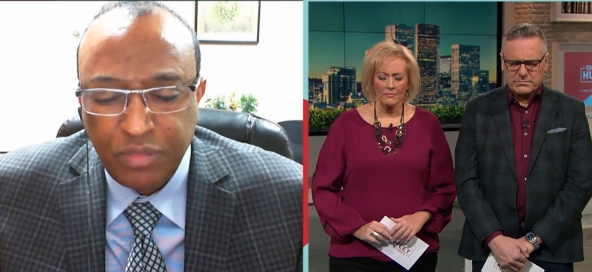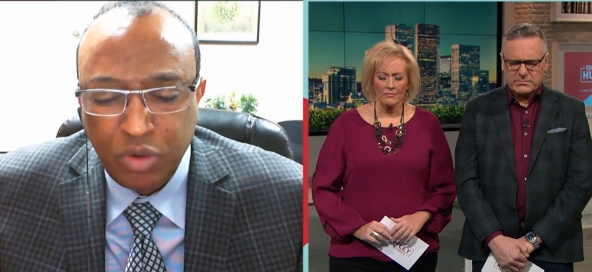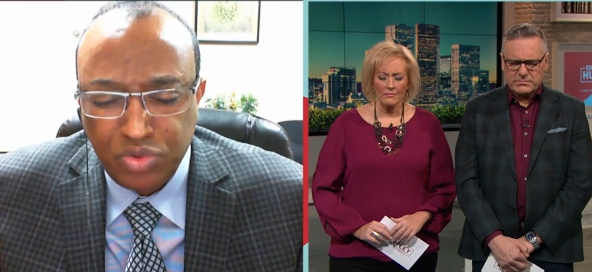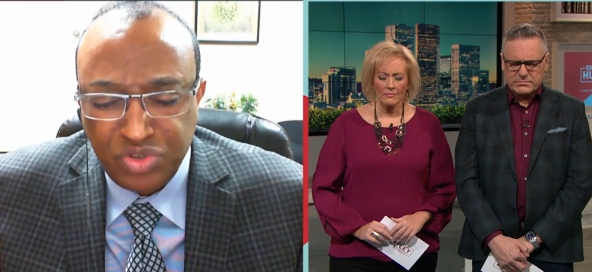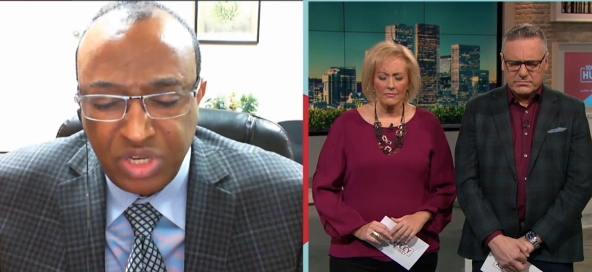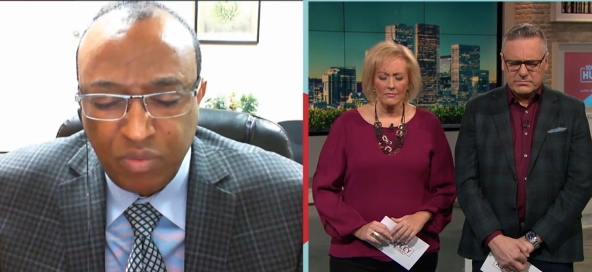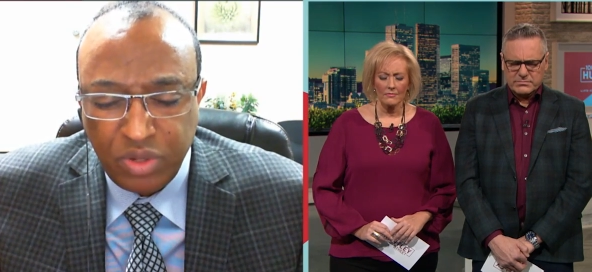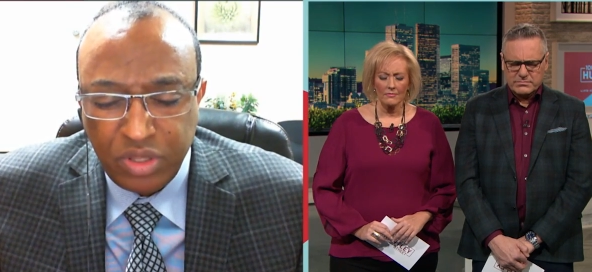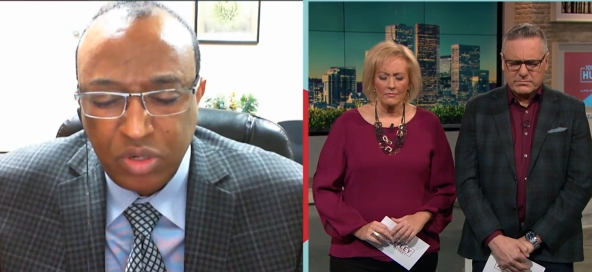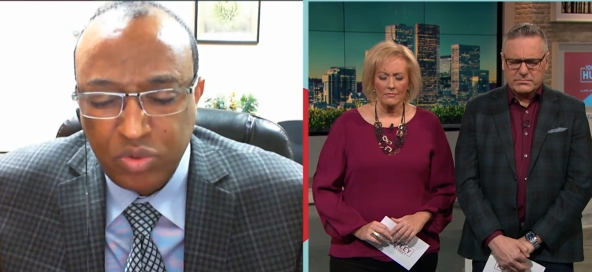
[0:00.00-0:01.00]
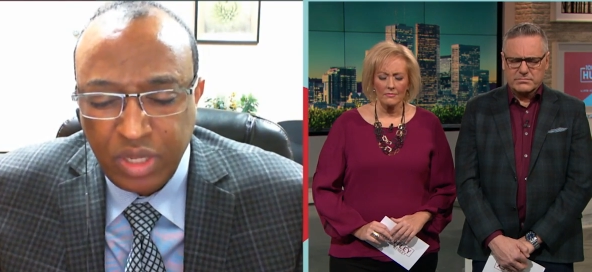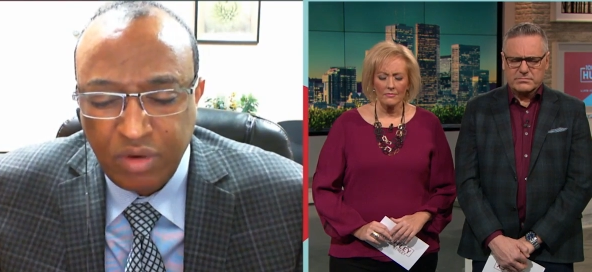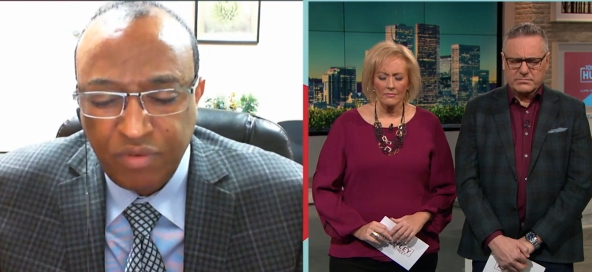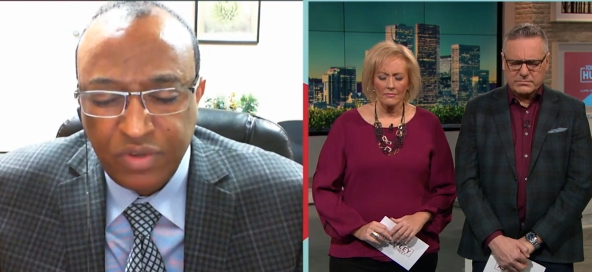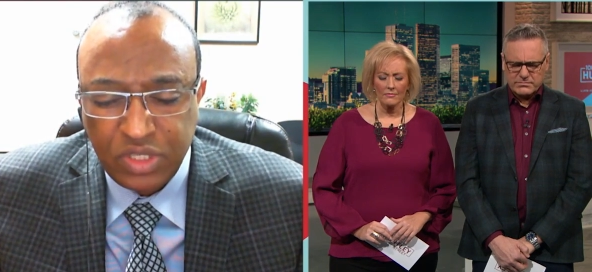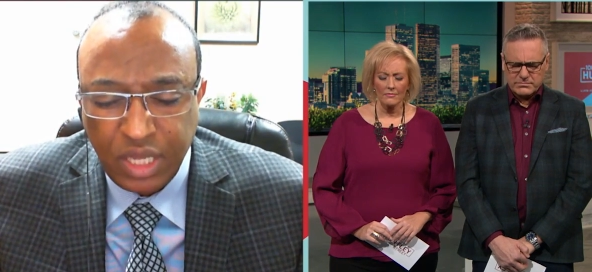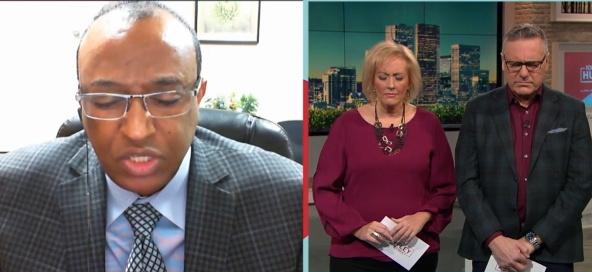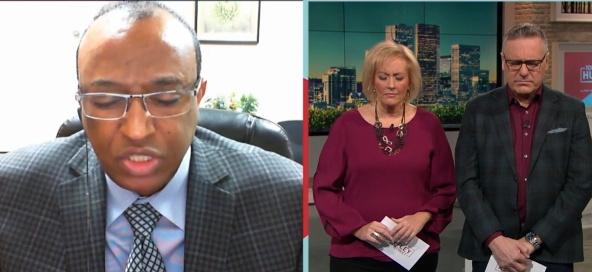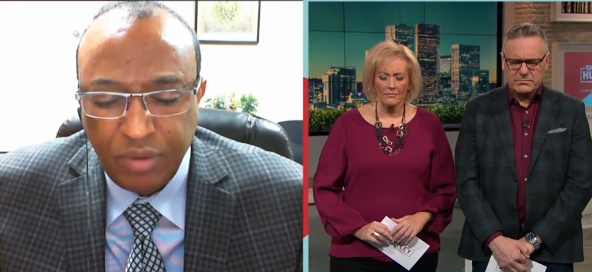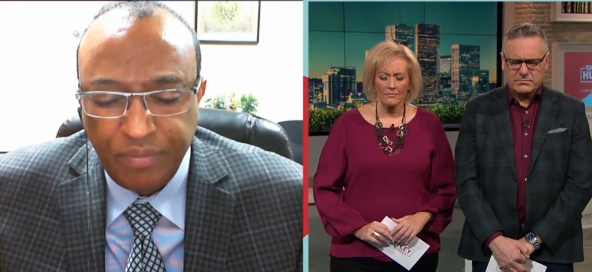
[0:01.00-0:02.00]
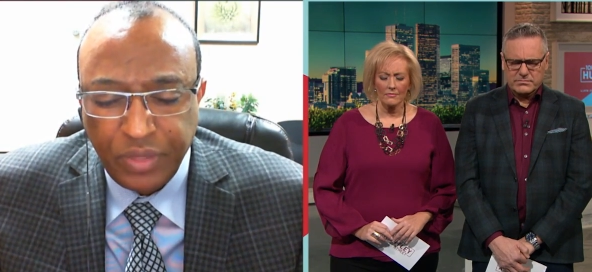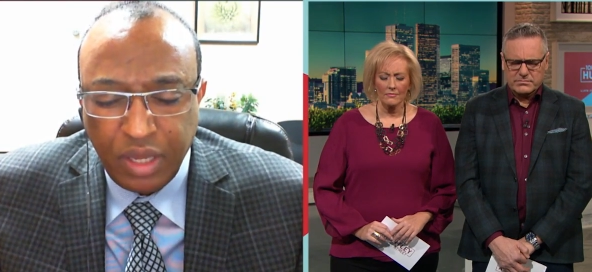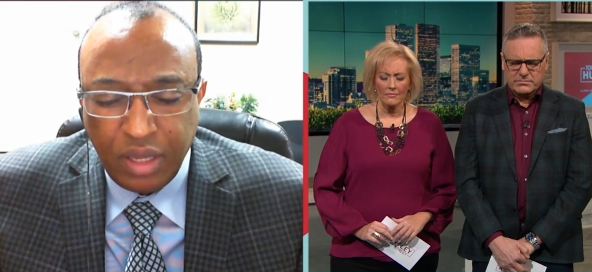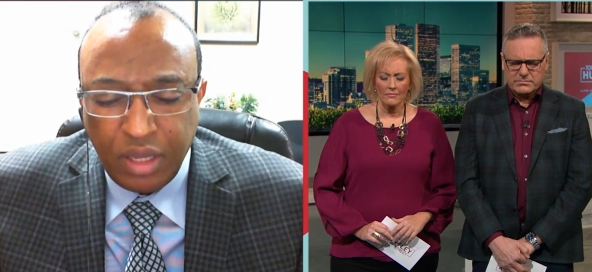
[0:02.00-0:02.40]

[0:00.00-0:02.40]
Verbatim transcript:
Speaker 1: them the wisdom when they do their investigation.